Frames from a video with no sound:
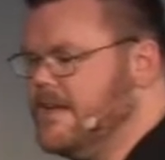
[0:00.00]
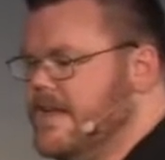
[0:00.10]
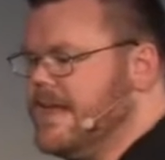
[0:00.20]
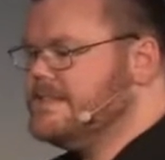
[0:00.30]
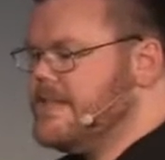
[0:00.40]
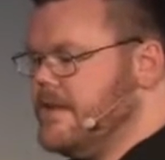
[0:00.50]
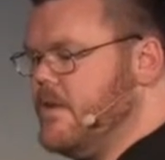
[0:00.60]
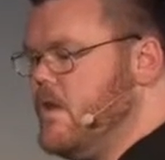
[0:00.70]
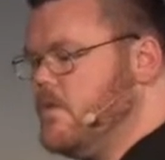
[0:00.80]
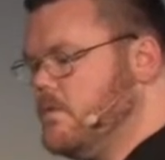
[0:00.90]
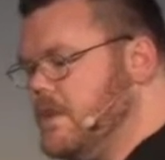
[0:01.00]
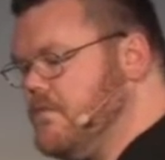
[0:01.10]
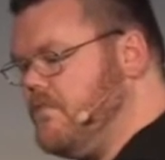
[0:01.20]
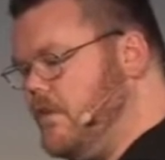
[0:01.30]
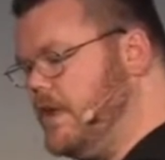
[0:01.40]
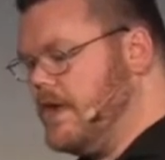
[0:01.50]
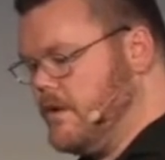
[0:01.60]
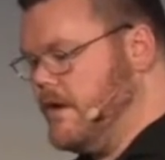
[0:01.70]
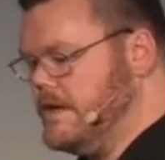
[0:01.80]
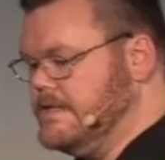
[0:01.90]
is that really fully
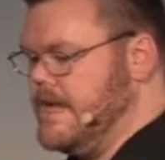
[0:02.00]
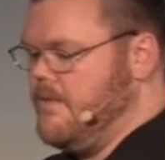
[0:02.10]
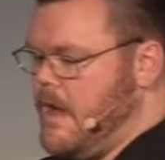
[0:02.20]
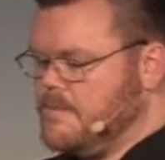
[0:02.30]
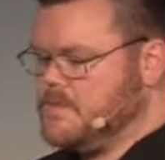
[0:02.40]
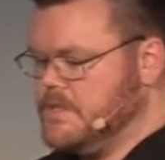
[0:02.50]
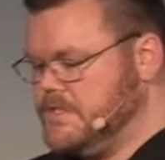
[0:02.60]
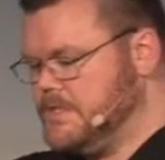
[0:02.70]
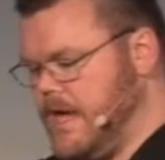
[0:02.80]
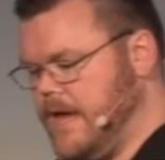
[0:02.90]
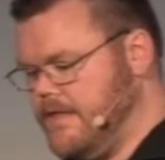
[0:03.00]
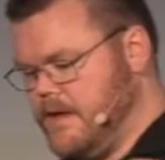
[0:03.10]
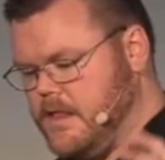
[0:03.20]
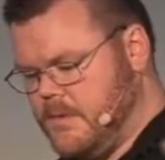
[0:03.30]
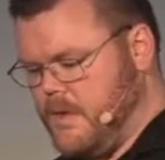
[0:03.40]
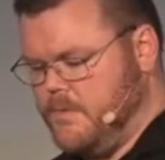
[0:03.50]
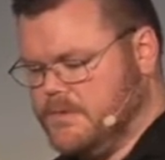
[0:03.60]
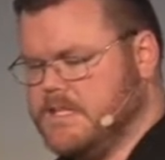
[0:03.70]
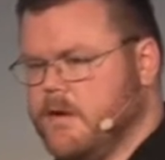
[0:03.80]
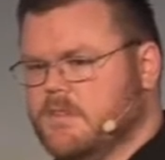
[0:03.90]
integrated DevOps, which I think a lot of people would
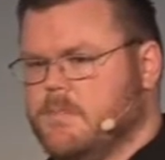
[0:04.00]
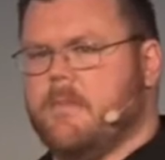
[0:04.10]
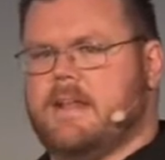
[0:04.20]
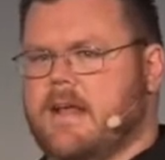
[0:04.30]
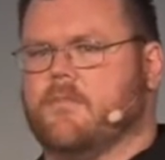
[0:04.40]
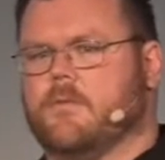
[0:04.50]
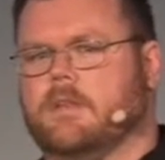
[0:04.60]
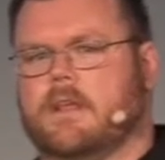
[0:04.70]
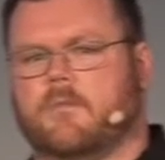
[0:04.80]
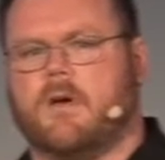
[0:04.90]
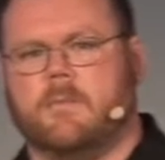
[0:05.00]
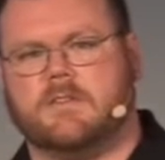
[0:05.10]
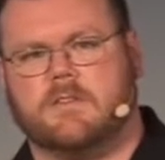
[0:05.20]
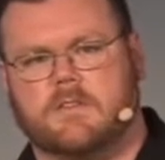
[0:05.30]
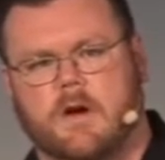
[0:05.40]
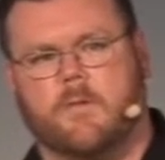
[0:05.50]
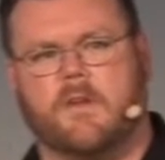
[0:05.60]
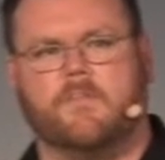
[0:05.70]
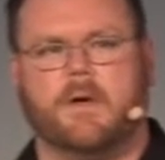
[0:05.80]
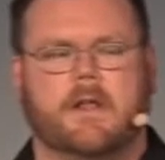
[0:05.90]
say was maybe never really the premise to start
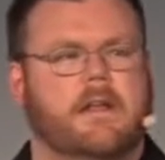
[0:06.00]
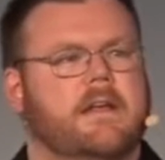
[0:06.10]
with, but